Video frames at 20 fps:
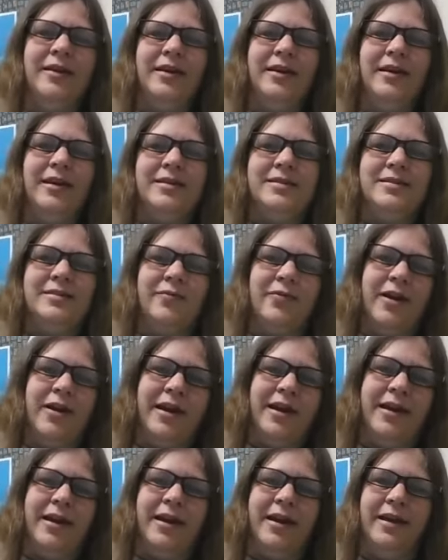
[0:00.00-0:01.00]
and it's
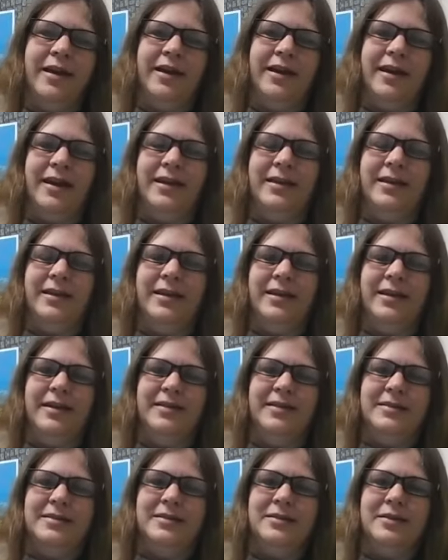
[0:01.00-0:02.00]
Friday and
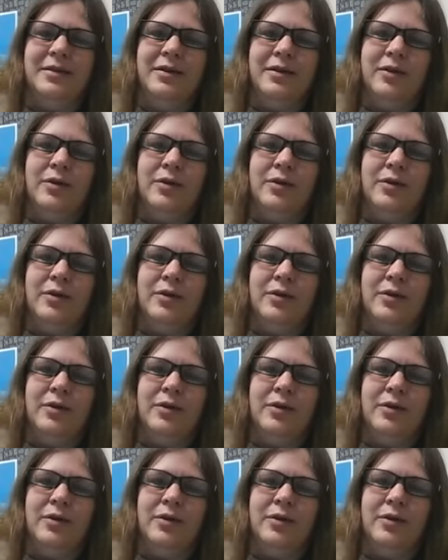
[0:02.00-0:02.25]
it's